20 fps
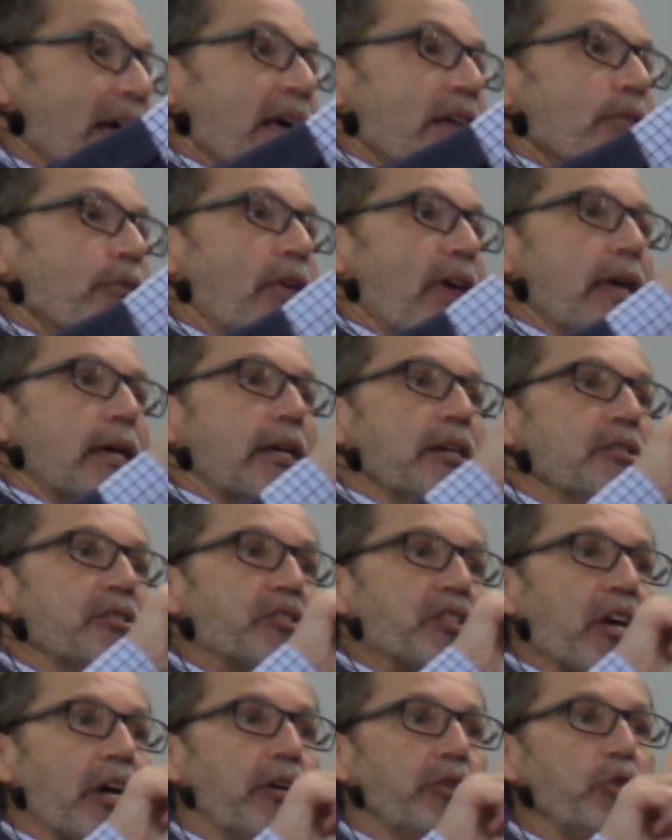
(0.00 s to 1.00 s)
They
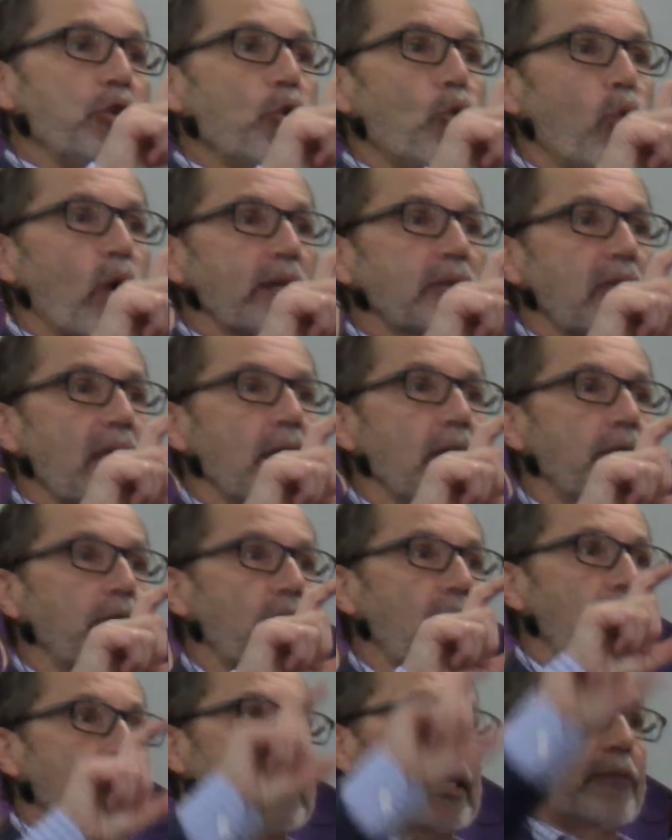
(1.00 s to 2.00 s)
can tell you what they
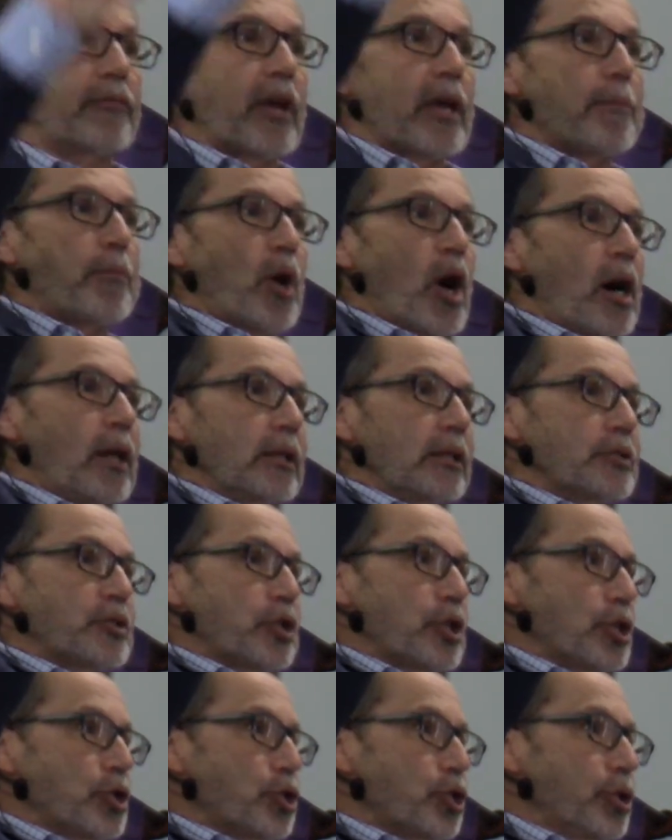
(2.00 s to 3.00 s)
think of a
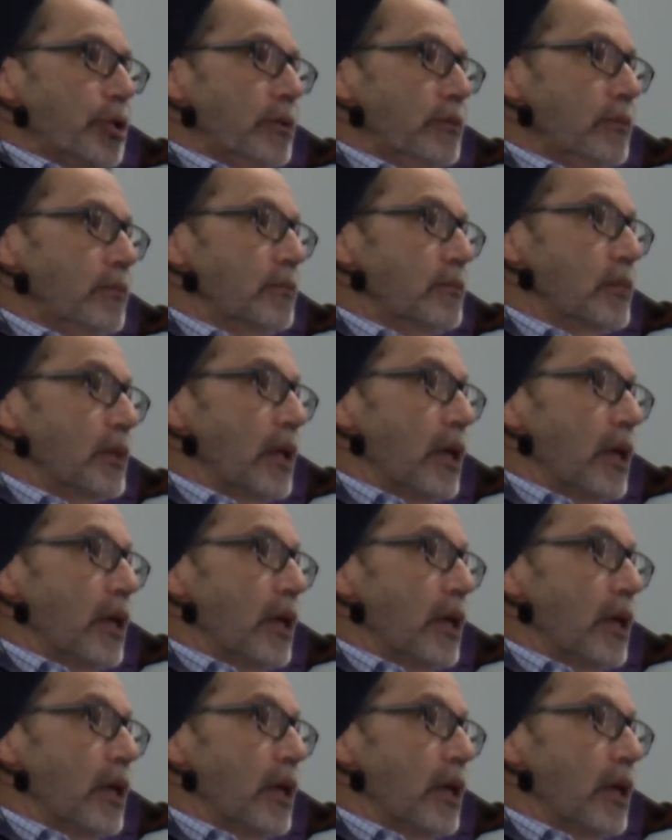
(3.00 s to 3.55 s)
politician